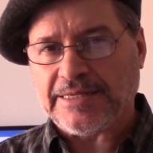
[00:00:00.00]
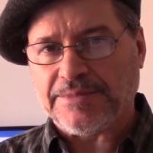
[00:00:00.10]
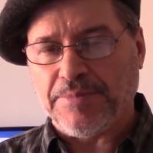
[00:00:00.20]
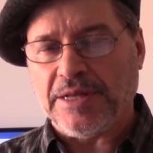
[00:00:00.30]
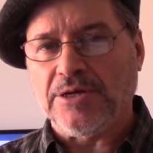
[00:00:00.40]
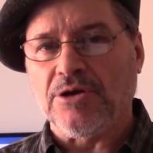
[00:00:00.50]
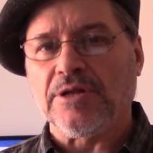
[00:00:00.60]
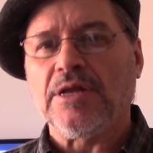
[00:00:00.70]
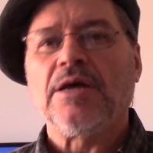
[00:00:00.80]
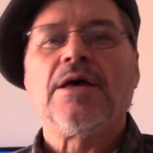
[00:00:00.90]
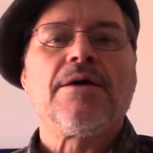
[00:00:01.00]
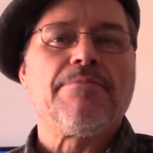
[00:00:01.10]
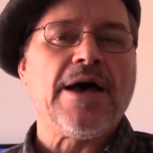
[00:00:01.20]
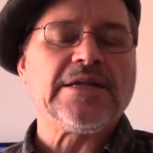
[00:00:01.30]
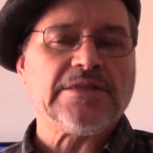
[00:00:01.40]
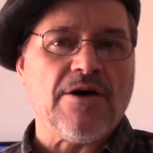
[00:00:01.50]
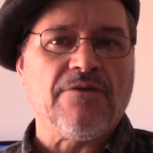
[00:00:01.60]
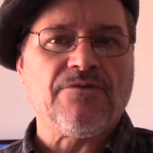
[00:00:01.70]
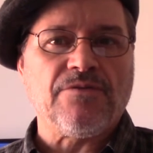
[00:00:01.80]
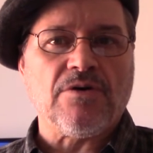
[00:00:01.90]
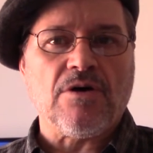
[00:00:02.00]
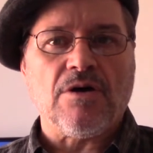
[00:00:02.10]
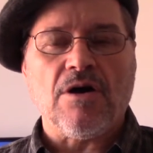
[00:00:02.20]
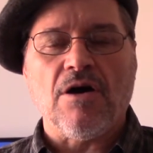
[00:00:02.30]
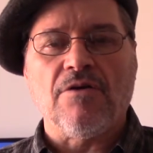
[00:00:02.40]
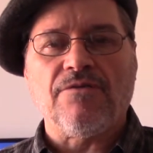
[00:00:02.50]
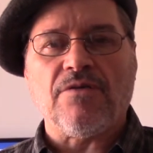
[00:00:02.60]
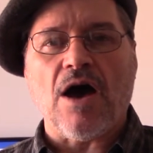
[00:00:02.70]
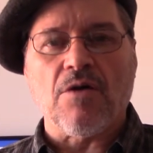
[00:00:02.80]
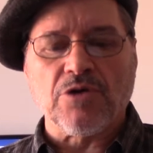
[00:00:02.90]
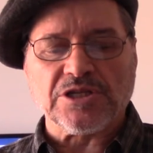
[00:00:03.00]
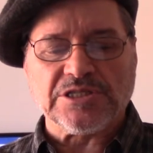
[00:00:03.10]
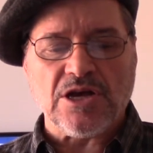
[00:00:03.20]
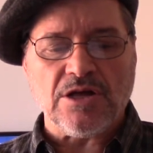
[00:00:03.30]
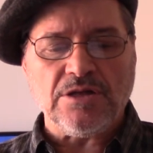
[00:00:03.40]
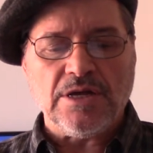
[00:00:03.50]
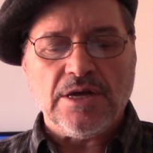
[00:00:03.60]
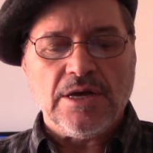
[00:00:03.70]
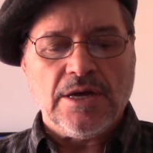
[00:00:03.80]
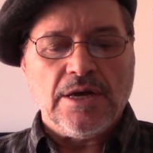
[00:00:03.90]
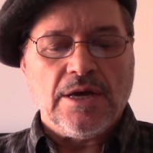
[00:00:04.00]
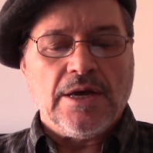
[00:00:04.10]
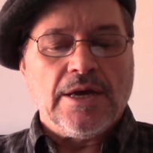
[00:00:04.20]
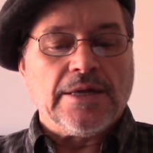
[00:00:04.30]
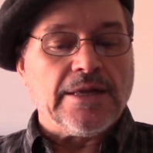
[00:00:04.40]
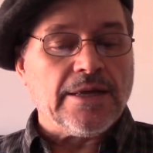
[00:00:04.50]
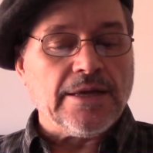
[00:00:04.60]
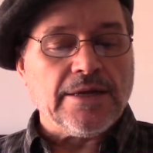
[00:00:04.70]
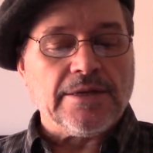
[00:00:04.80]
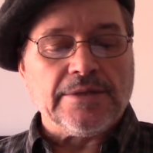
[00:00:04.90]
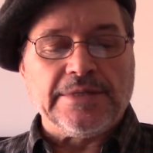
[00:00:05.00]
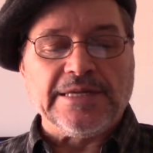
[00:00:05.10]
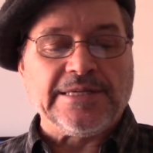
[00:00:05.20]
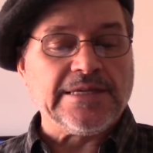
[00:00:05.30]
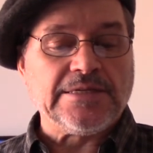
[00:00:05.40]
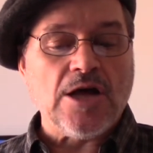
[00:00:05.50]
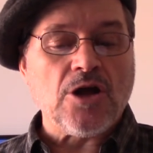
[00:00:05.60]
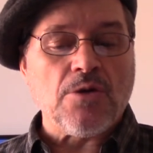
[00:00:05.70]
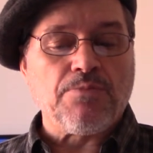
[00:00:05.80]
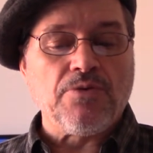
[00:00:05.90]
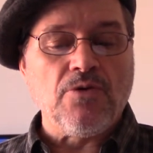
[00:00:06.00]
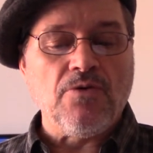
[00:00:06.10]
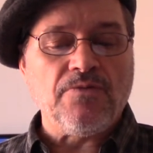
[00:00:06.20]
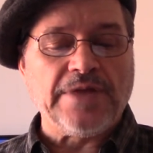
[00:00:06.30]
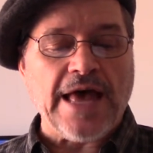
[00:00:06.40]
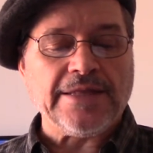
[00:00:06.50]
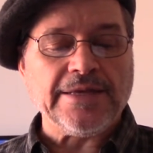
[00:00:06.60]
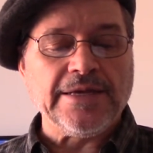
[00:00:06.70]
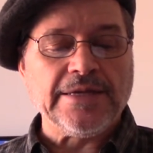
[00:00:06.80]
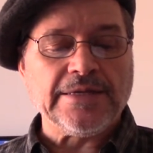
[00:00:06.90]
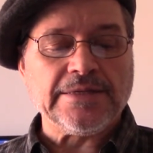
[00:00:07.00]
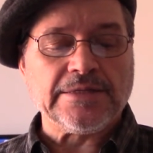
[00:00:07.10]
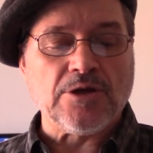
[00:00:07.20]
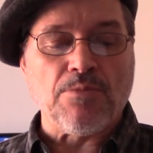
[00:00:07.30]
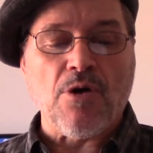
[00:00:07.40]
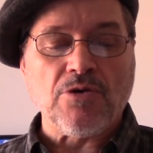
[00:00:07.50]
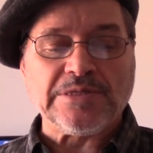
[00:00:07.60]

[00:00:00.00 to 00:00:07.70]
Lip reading: billion mass of our sun this is not a proof that is the most